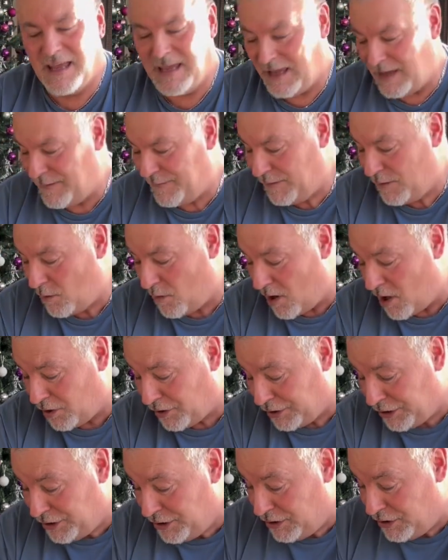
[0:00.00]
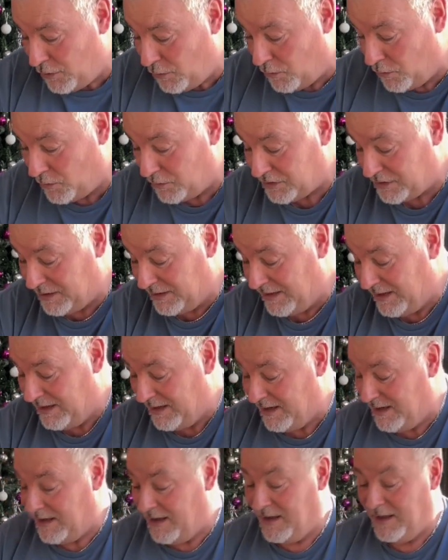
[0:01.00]
if you are going to use
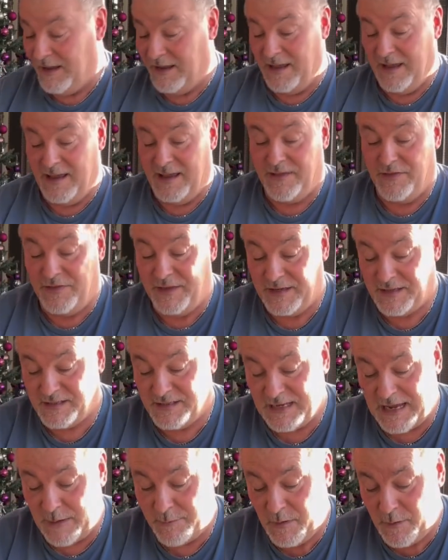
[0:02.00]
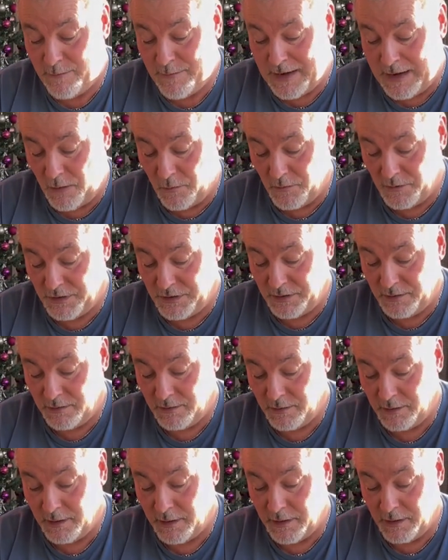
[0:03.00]
this type of mount,
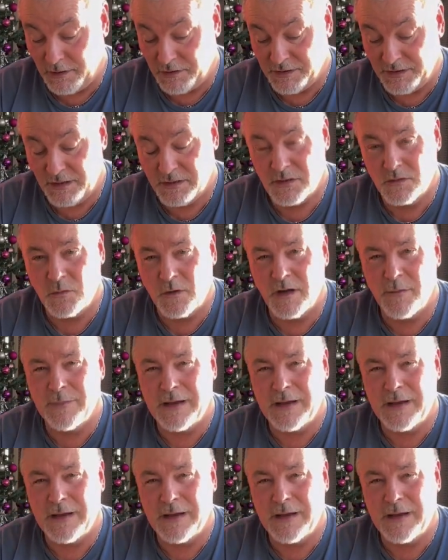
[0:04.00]
because this is one of